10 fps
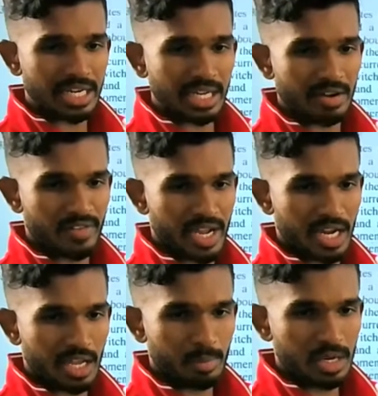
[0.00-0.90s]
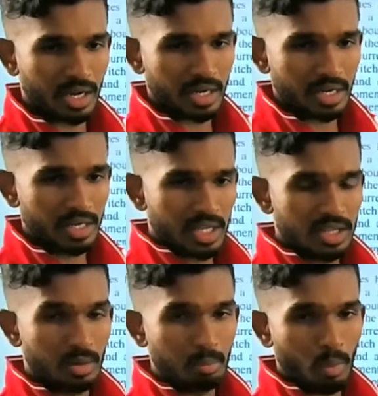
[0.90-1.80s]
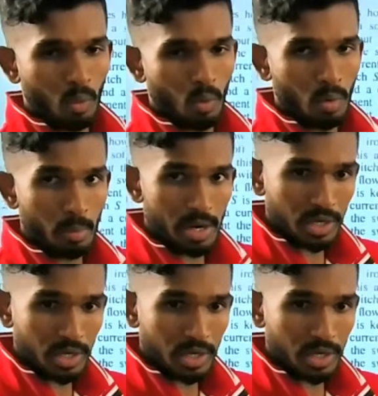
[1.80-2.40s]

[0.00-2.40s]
a variable current. The moment you